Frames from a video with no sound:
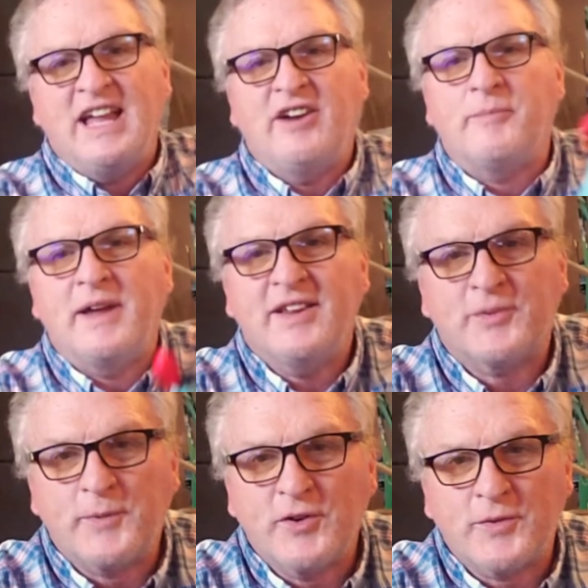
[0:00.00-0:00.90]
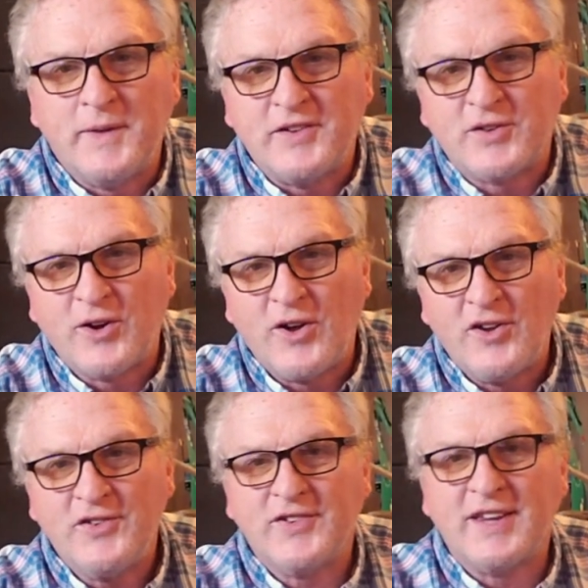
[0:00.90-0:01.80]
Hey everybody, it's Bruce from Nature
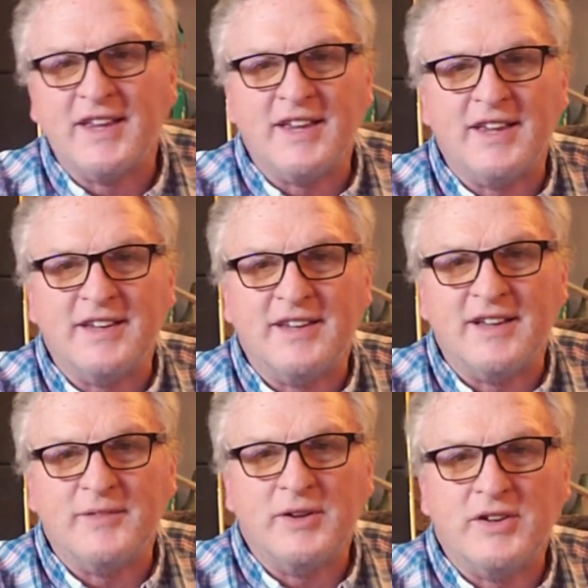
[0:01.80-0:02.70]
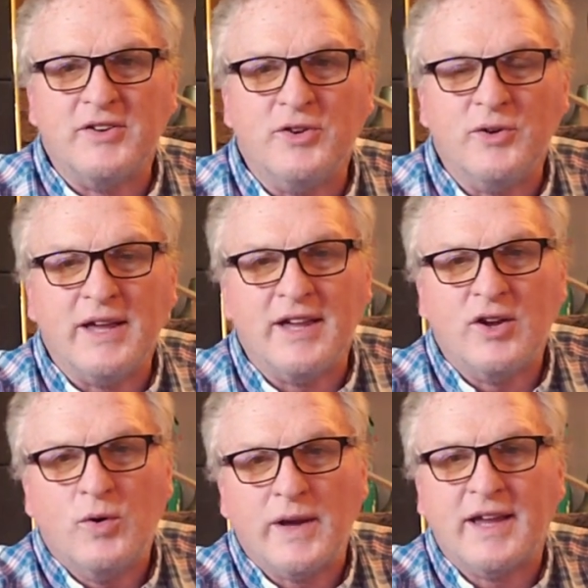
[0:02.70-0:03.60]
Calls, and I'm going to do a
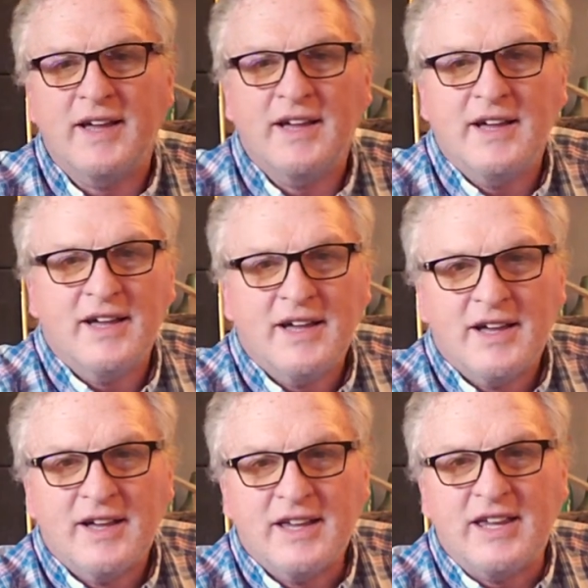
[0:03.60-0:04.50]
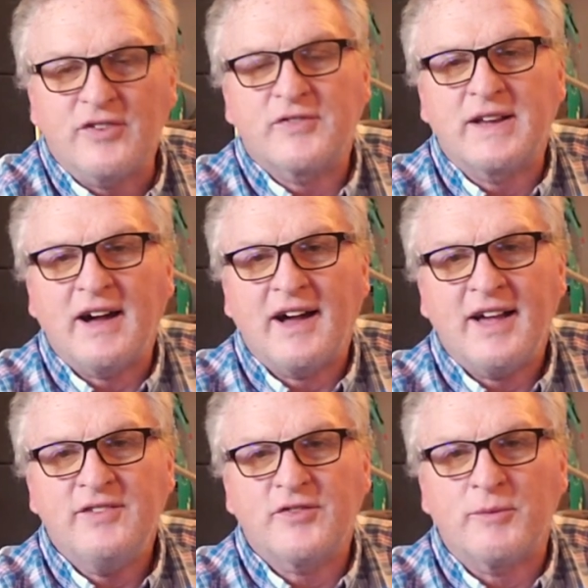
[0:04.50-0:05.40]
quick gift
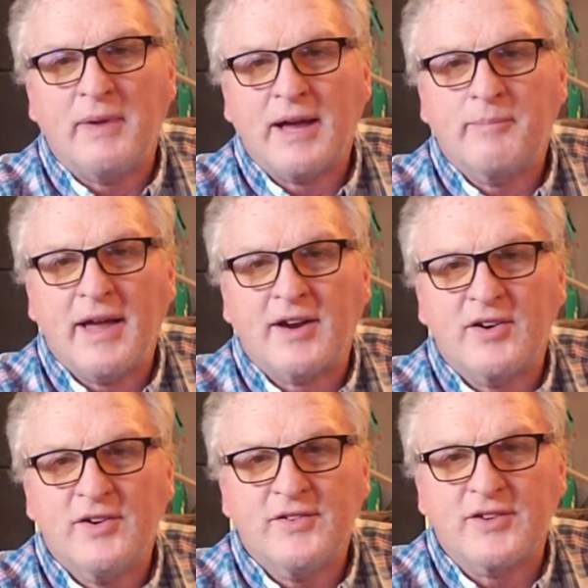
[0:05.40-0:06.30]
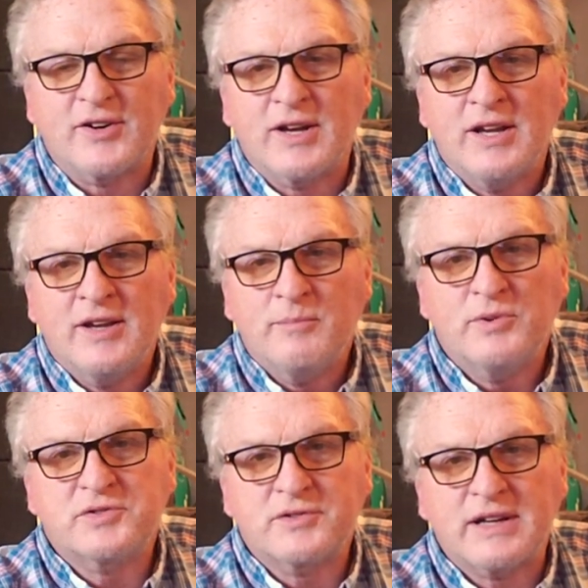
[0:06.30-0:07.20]
guide for backpackers or
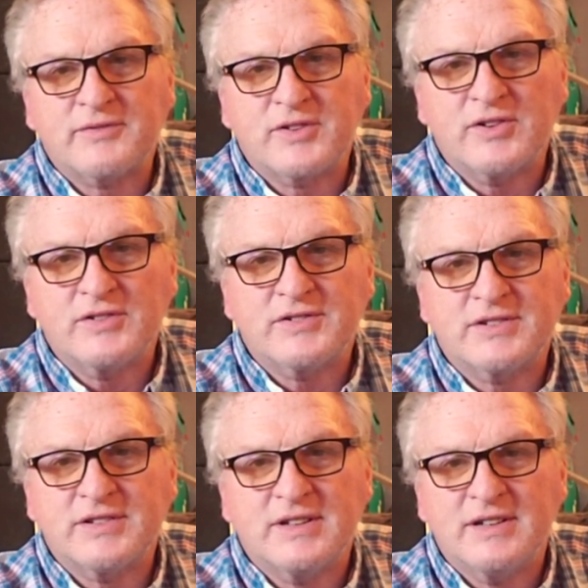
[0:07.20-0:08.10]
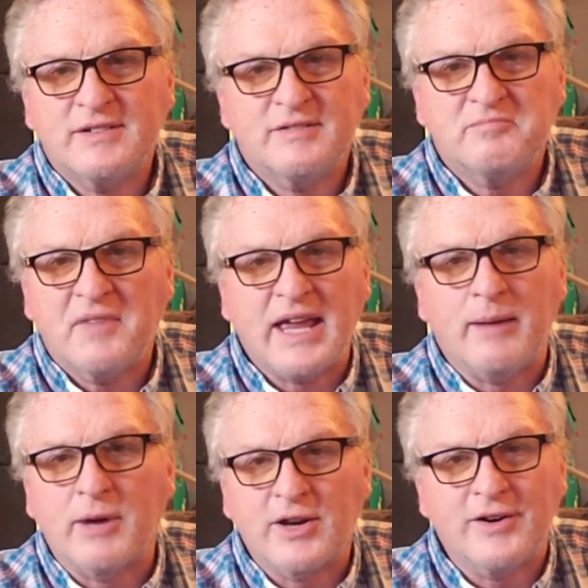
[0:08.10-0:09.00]
bushcrafters,
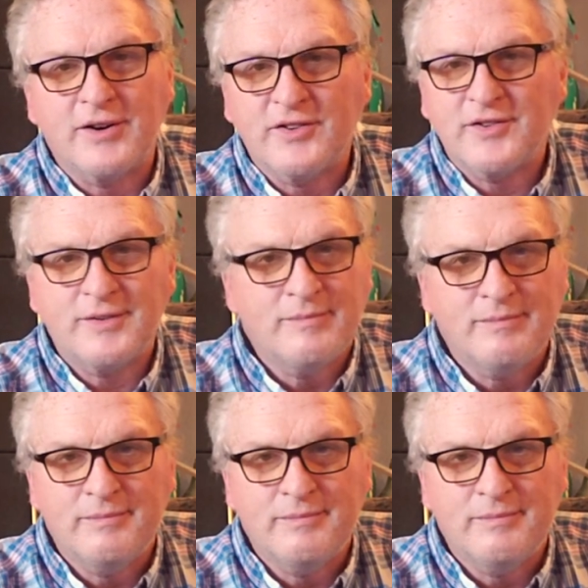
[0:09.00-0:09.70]
hammockers,